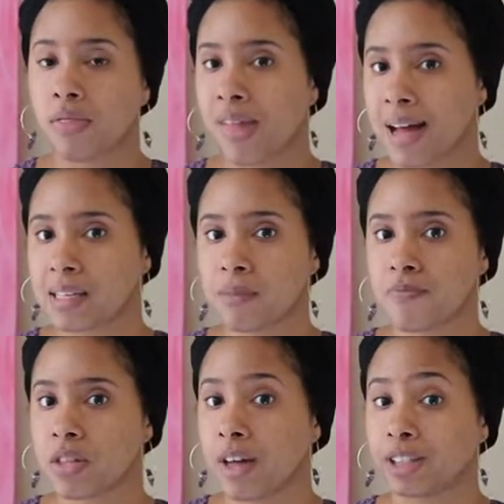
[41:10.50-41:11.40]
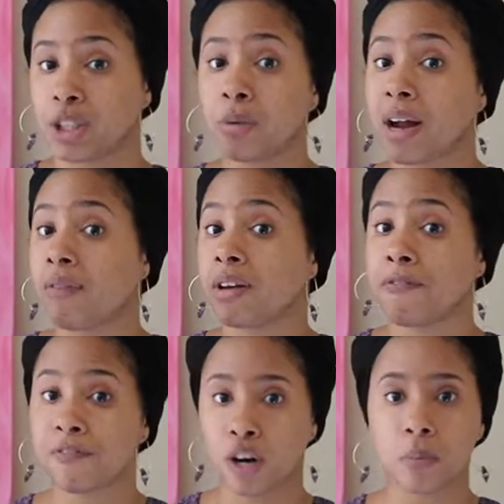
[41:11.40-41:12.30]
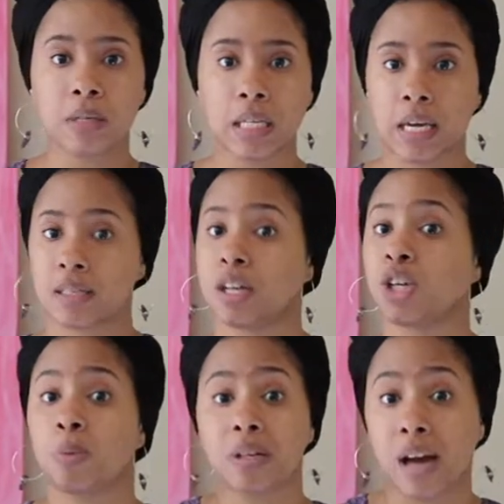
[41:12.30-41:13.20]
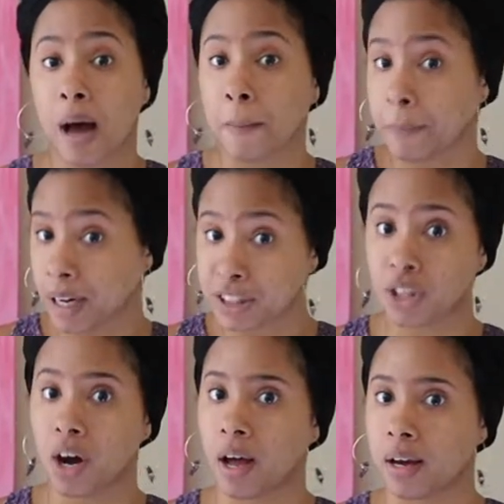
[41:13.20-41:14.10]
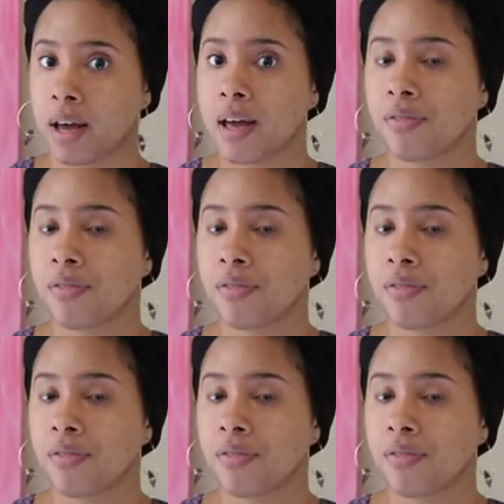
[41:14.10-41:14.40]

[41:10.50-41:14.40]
That's something that you would have a firm stance and you would not budge on.